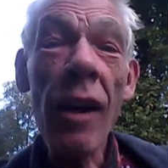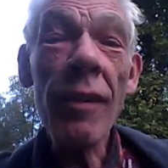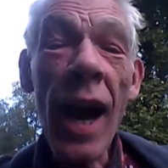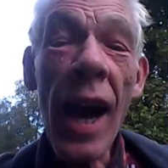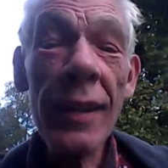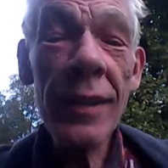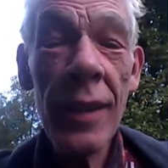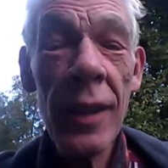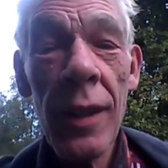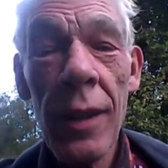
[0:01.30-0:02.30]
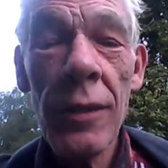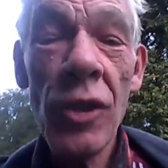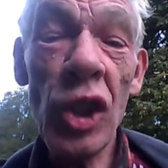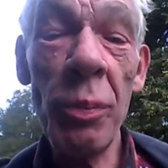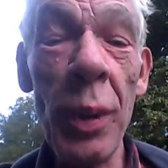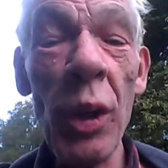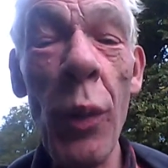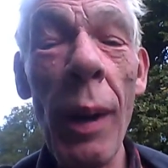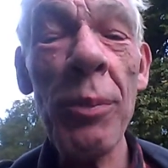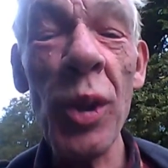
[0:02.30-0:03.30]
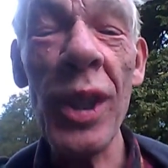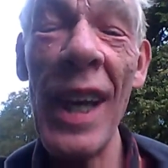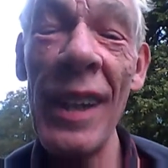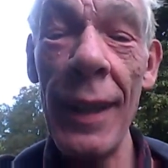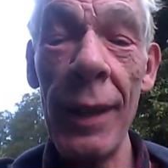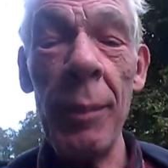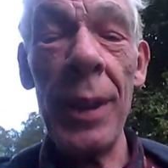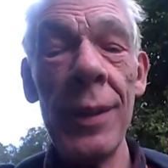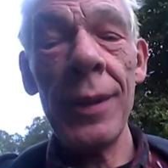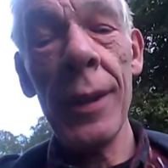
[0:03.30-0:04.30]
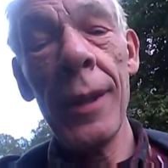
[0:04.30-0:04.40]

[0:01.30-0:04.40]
All right, just bring you up to date a little bit.